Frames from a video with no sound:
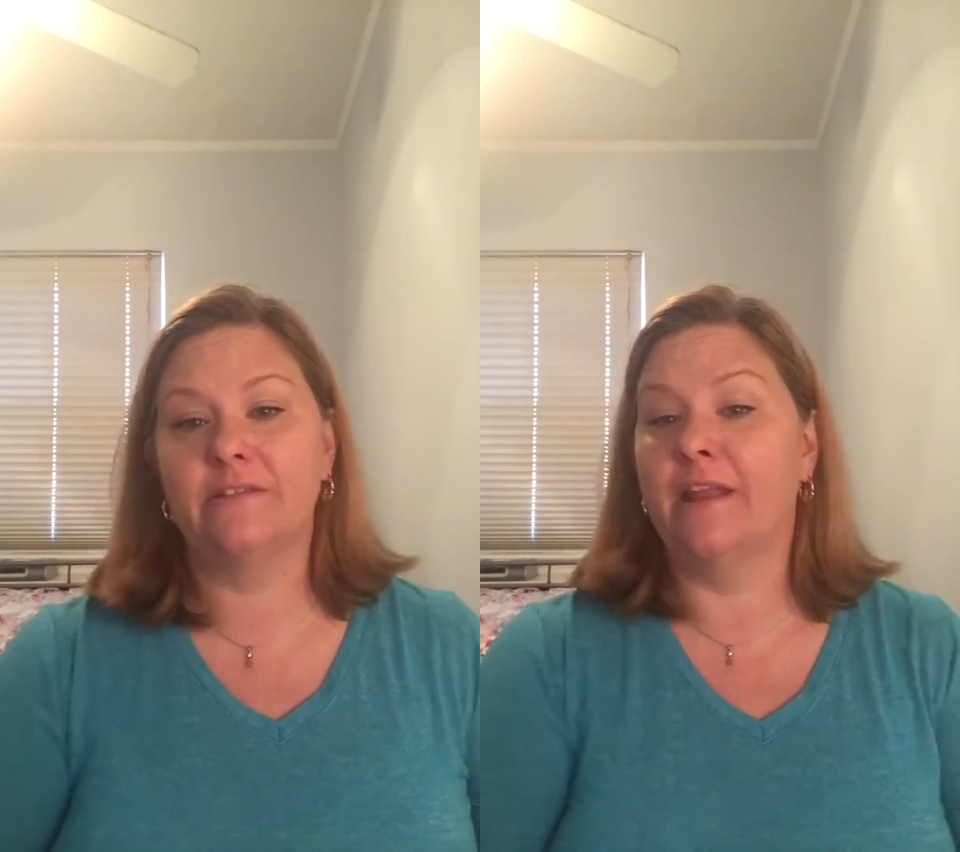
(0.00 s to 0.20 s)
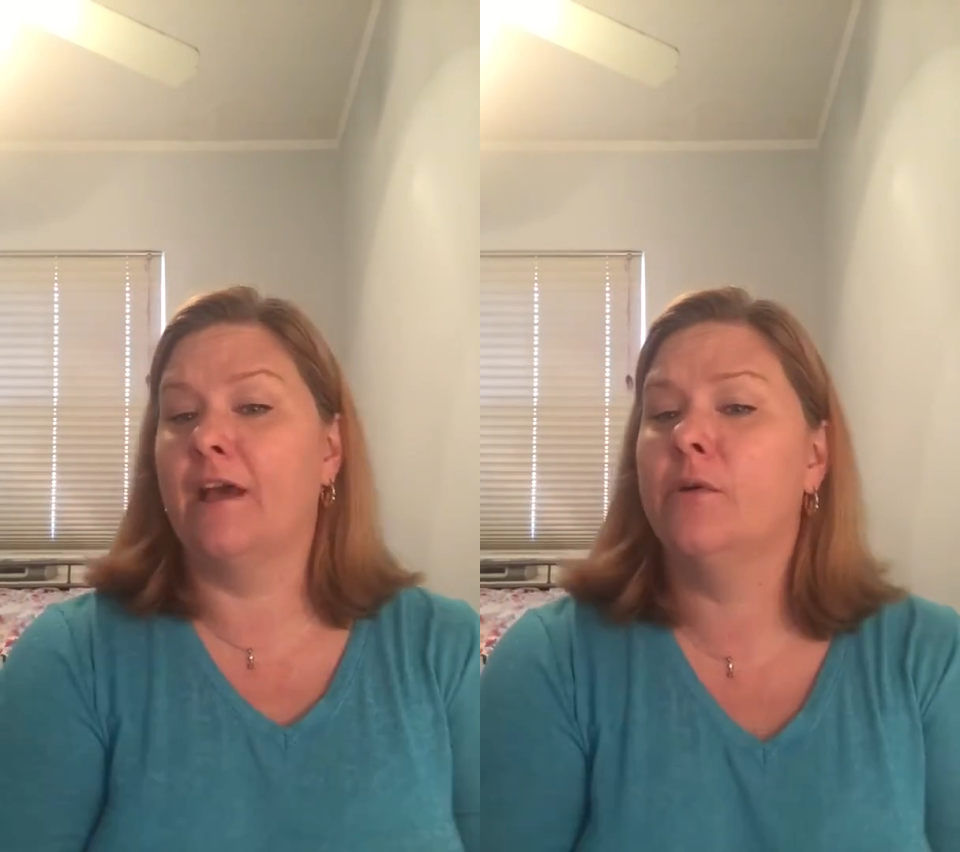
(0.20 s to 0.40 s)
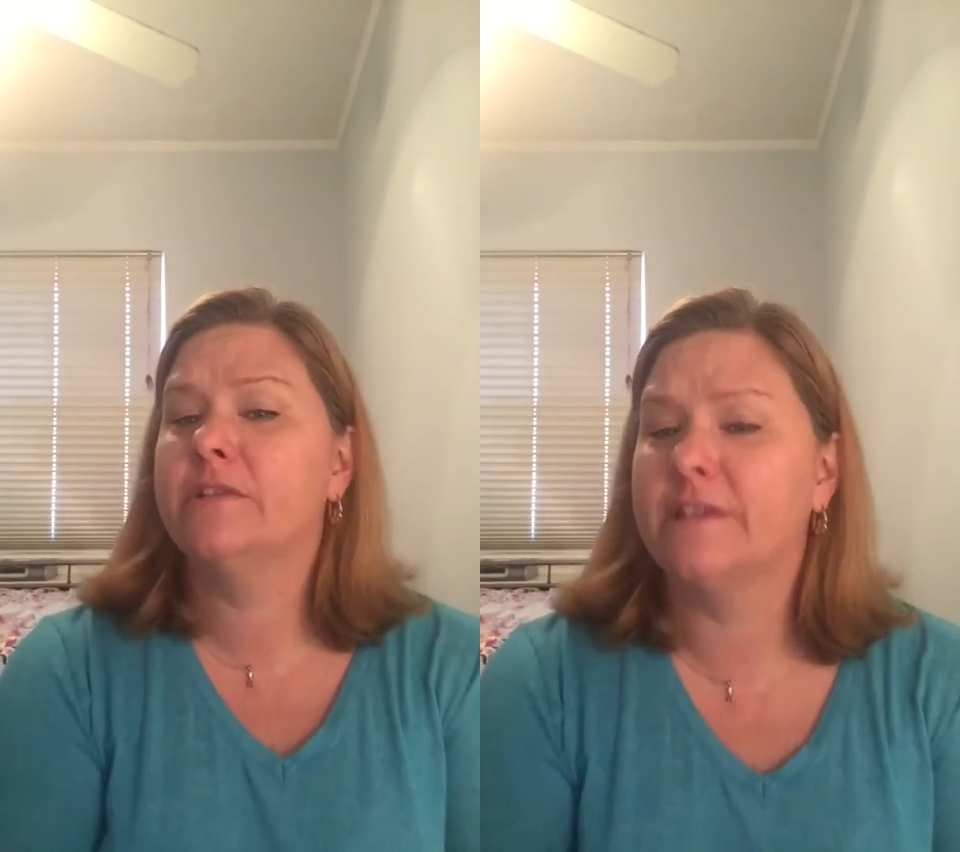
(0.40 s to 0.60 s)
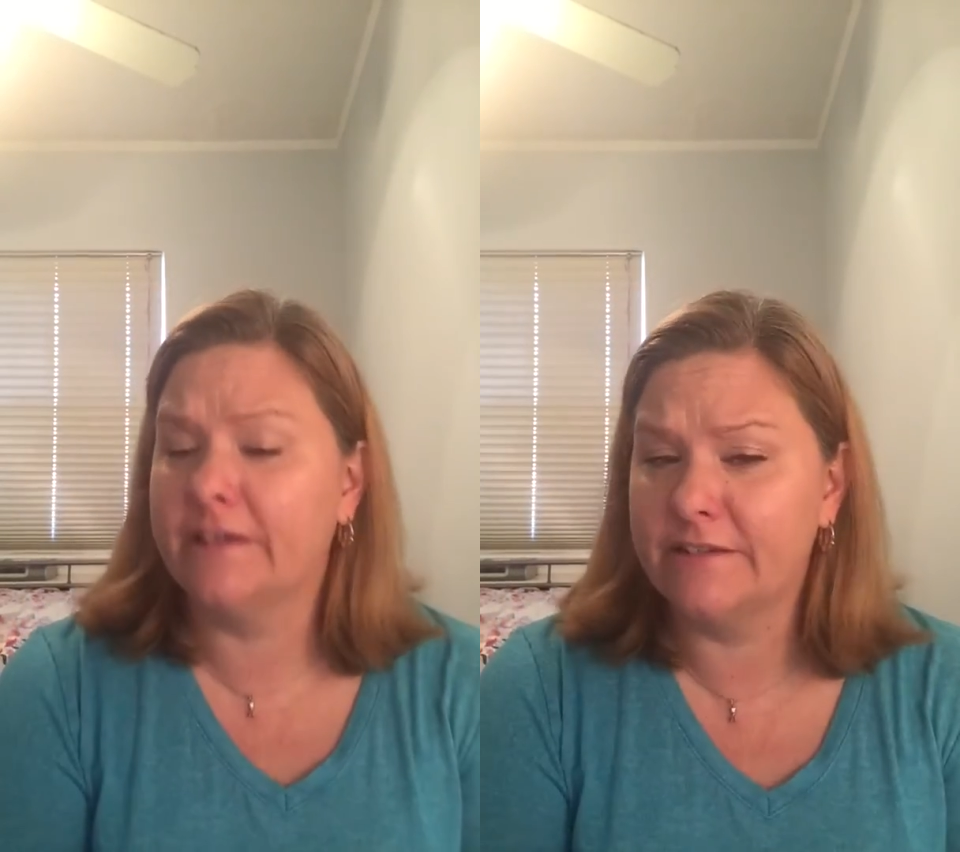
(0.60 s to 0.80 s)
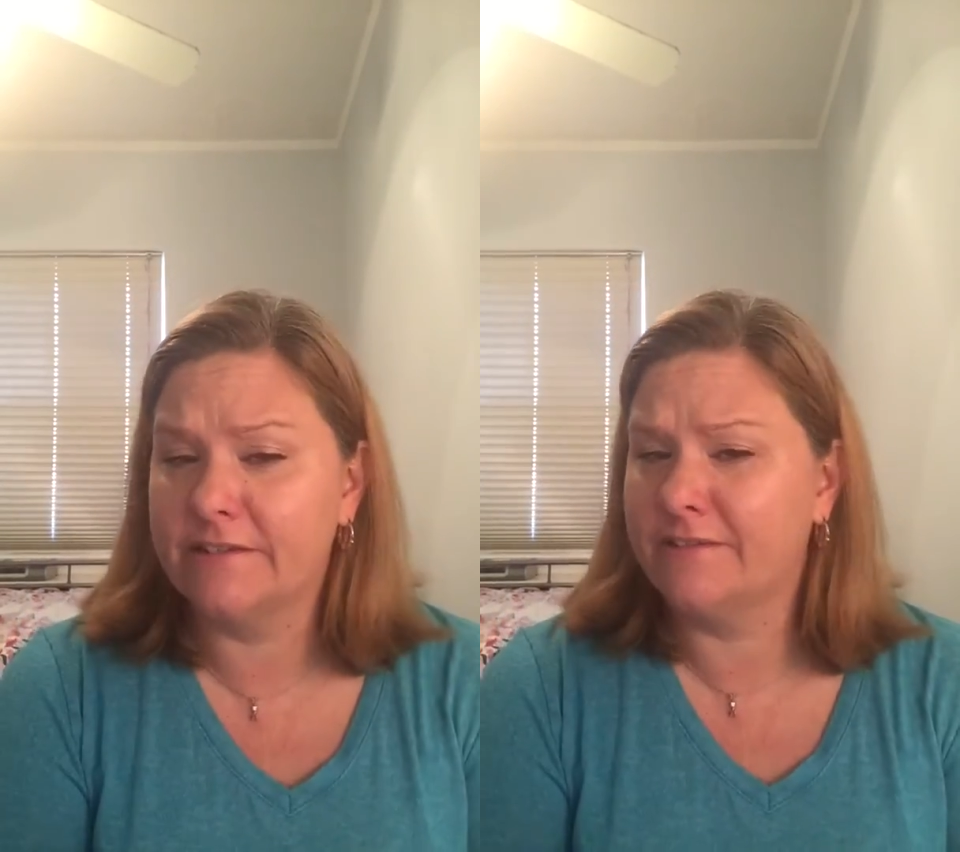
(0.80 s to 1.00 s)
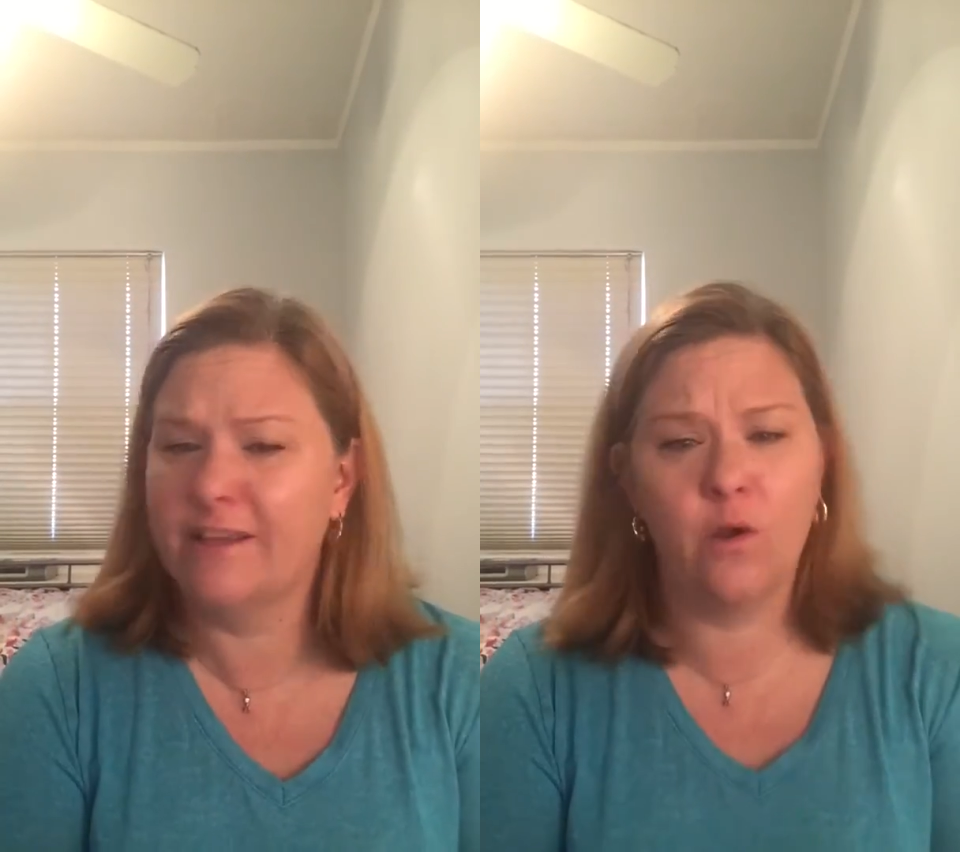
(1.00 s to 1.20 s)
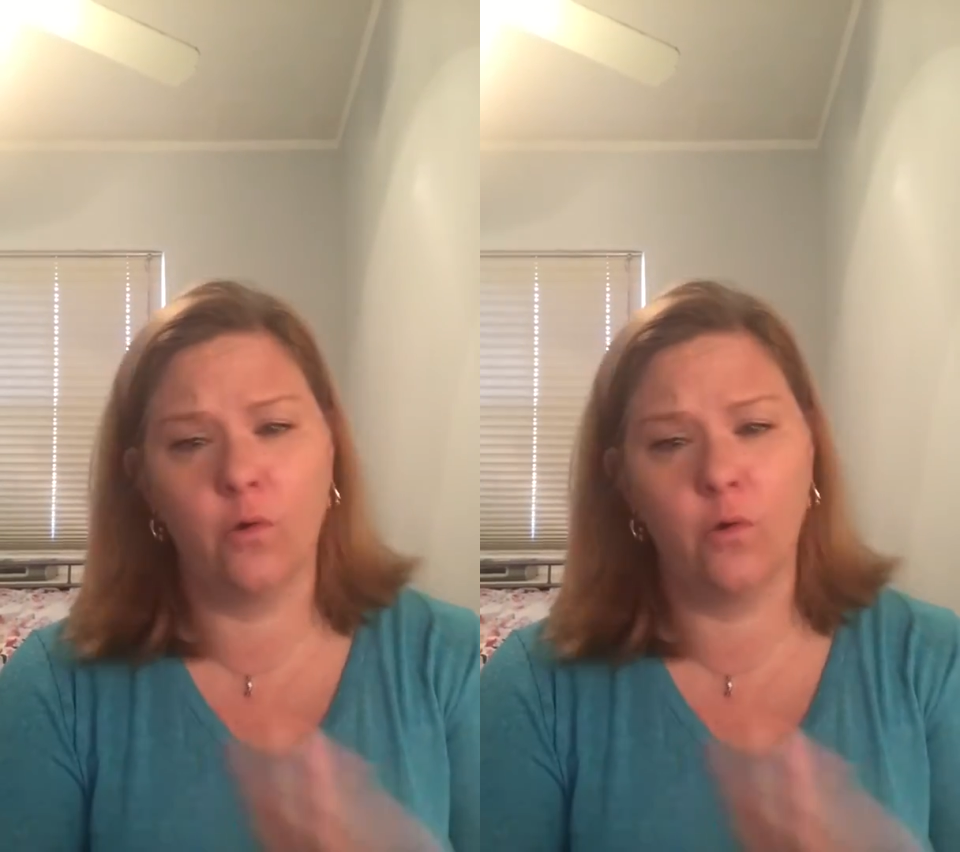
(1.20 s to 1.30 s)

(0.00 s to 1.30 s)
Nowadays, they don't